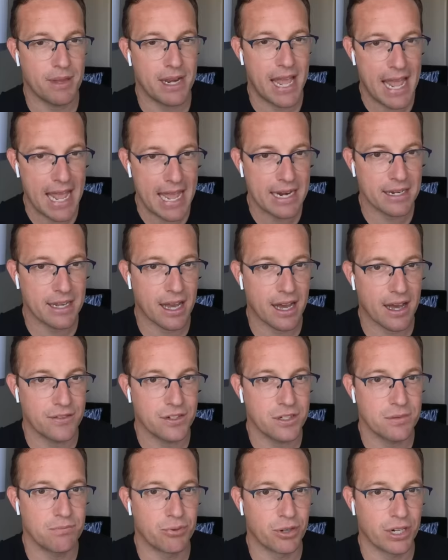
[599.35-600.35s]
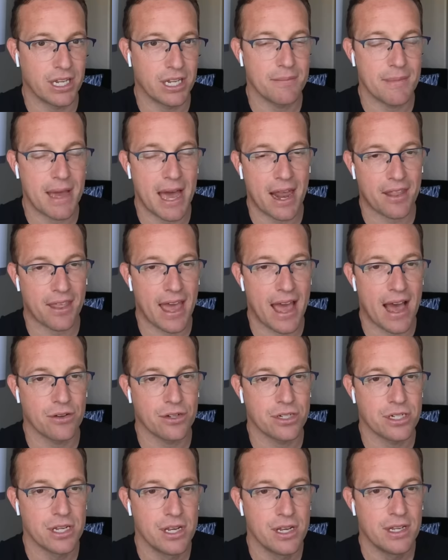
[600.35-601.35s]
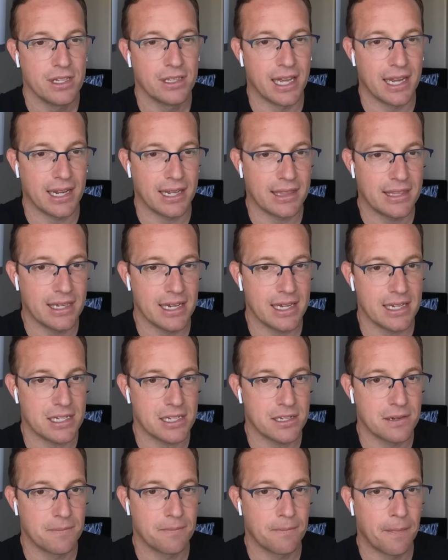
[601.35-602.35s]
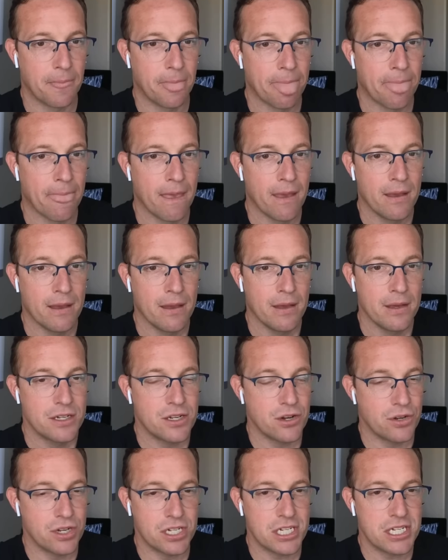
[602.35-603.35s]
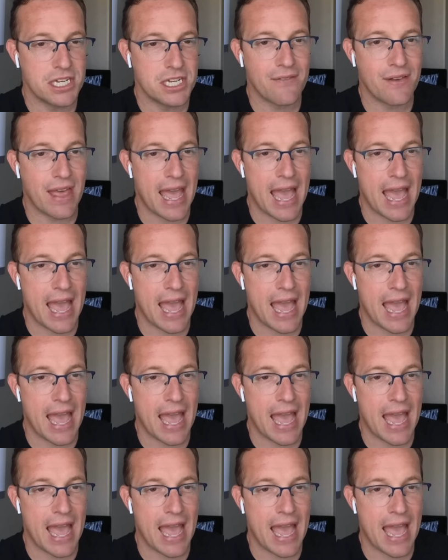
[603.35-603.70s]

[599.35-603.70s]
in handcuffs and bringing them out of the house like this. So does this have